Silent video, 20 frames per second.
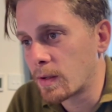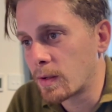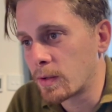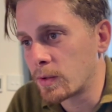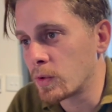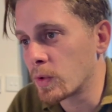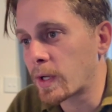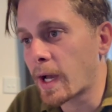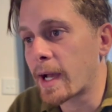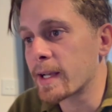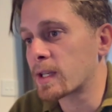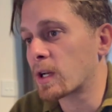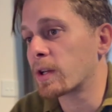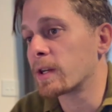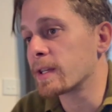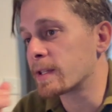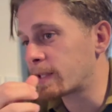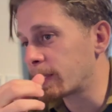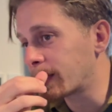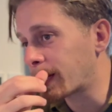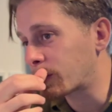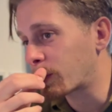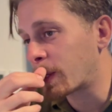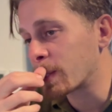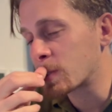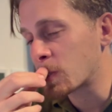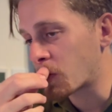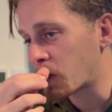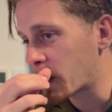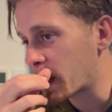You guys are going to see that
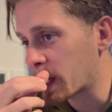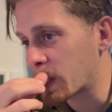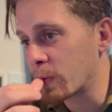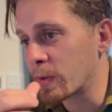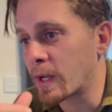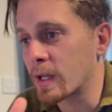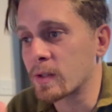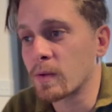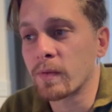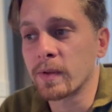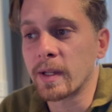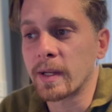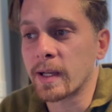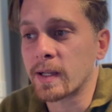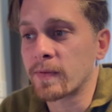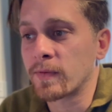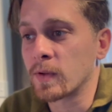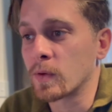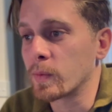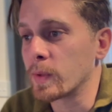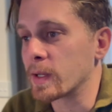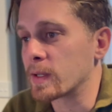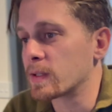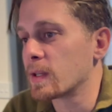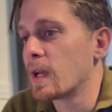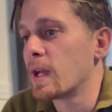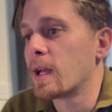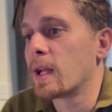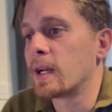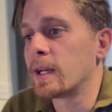once you're working with us over the next few weeks.
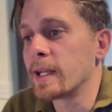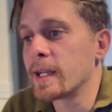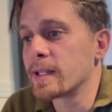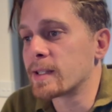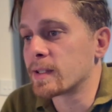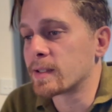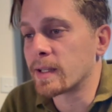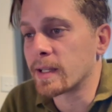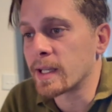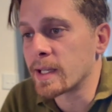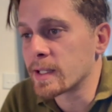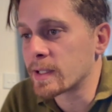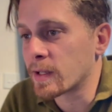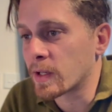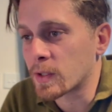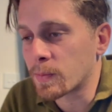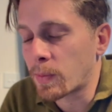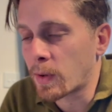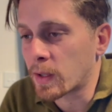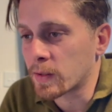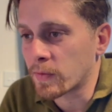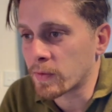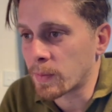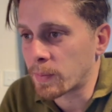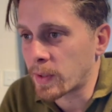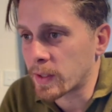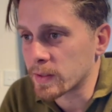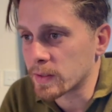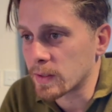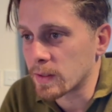Leads is the easiest part of the
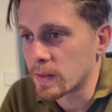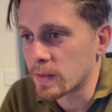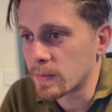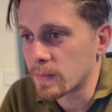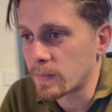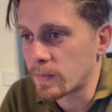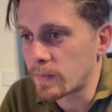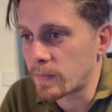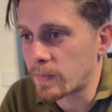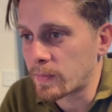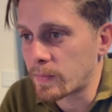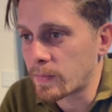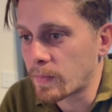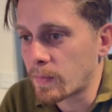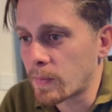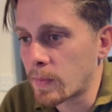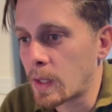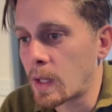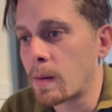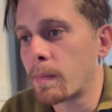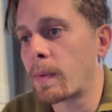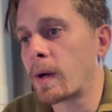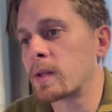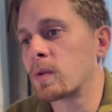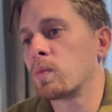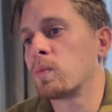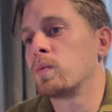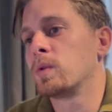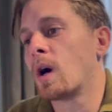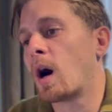puzzle. But
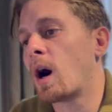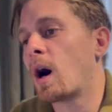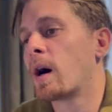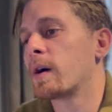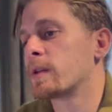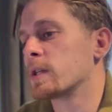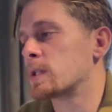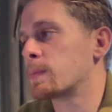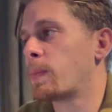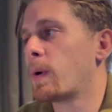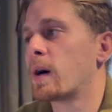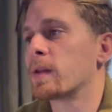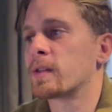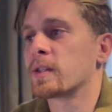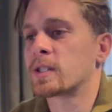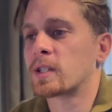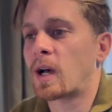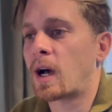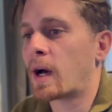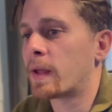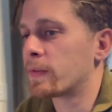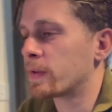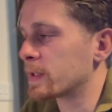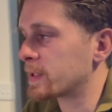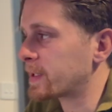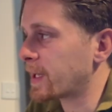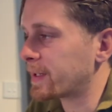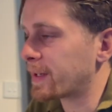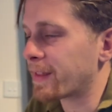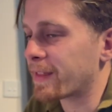the hardest part is to
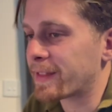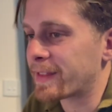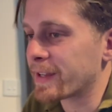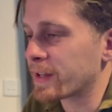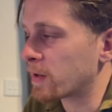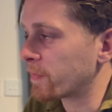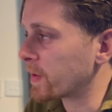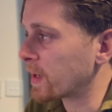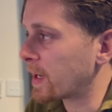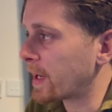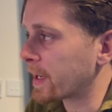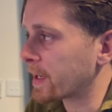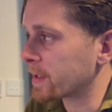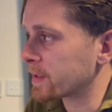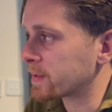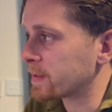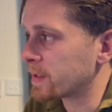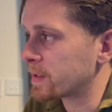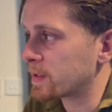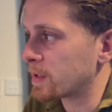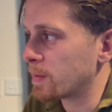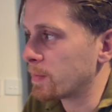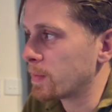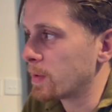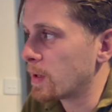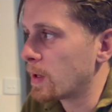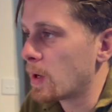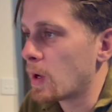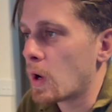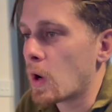understand and think of it like a system
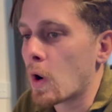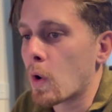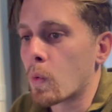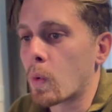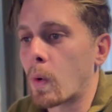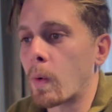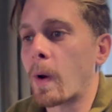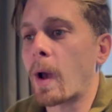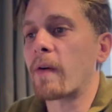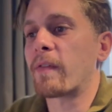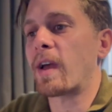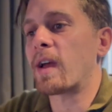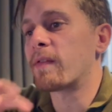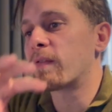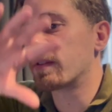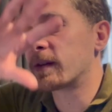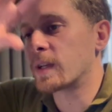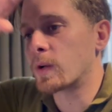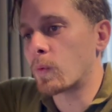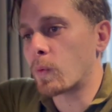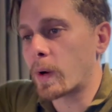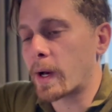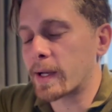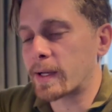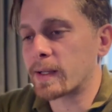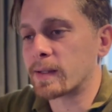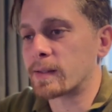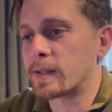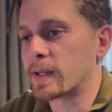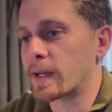where we have everything
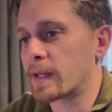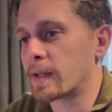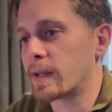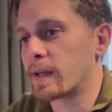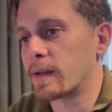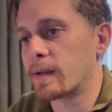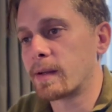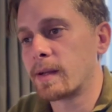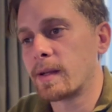working together.